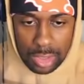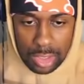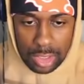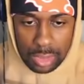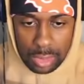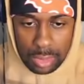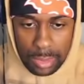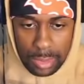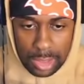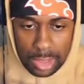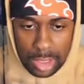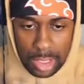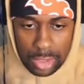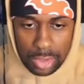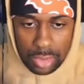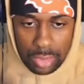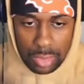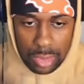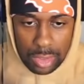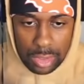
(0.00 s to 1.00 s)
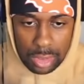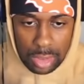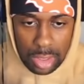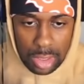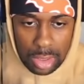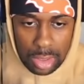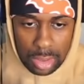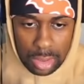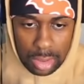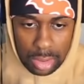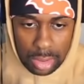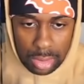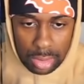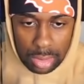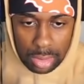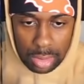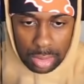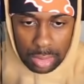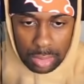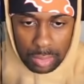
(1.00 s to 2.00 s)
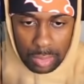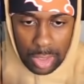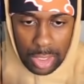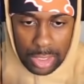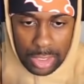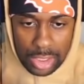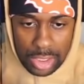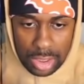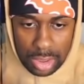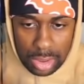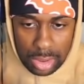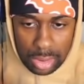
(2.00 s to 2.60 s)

He's like, you about to get yours. Look. Watch.